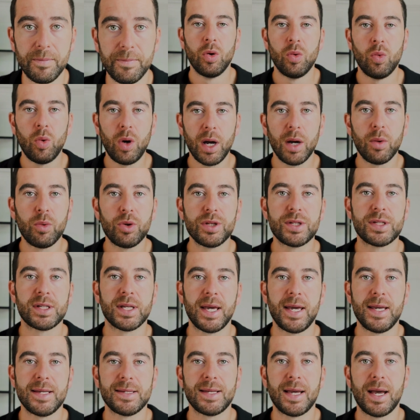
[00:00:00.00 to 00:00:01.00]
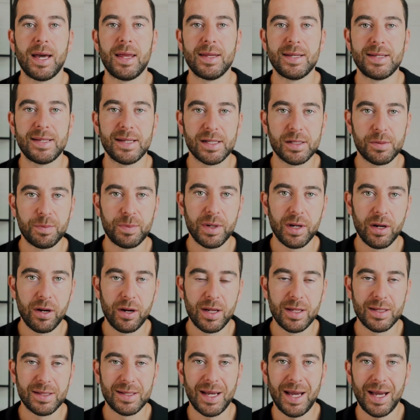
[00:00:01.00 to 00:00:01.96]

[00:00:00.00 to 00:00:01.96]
What I would say is that this experience,